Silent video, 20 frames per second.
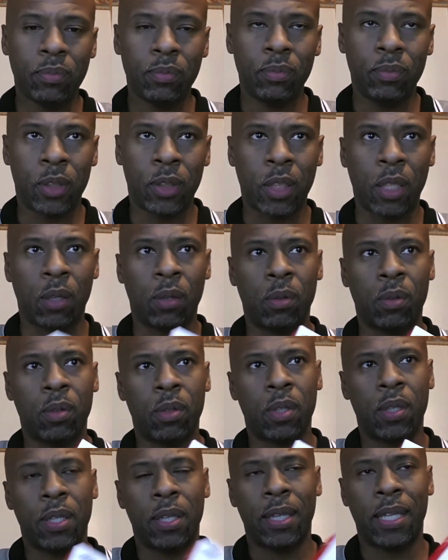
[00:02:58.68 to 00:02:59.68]
So
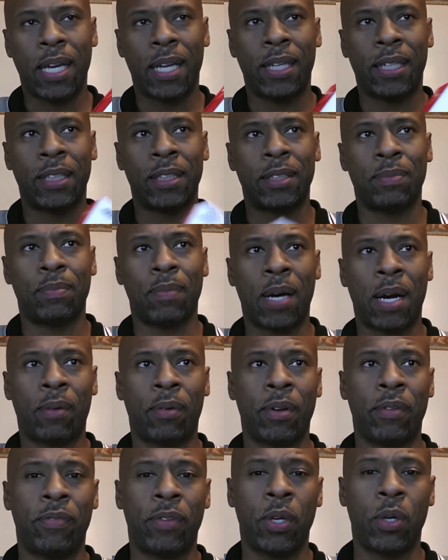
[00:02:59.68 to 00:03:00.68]
that is my
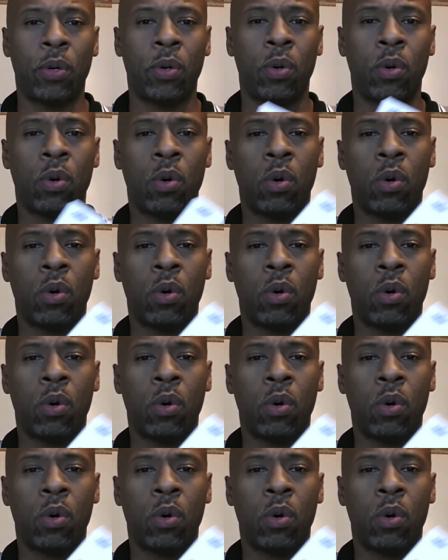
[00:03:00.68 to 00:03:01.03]
review